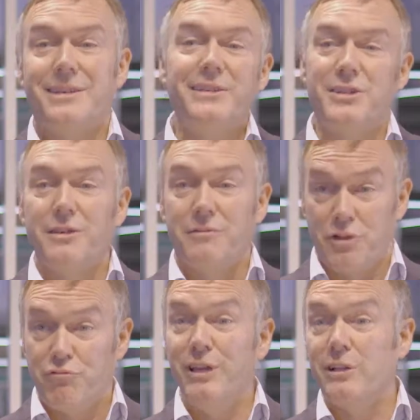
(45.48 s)
is
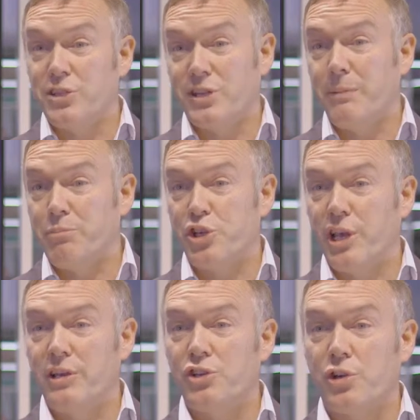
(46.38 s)
the real step
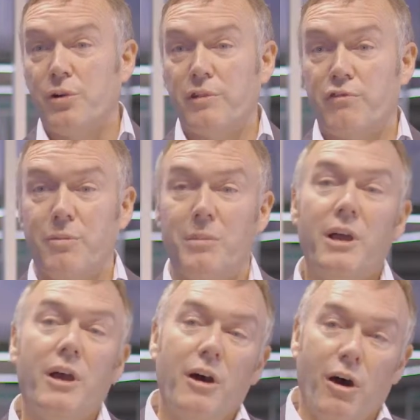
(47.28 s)
change, going from
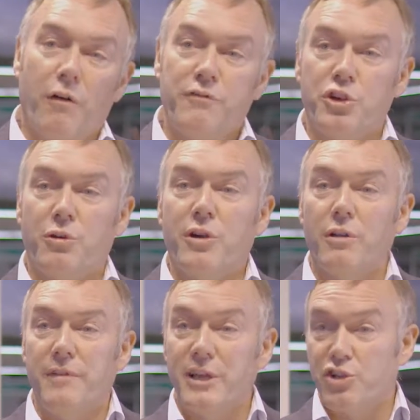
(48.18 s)
offshore
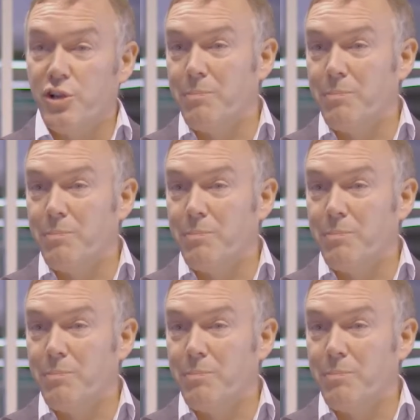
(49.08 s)
conventional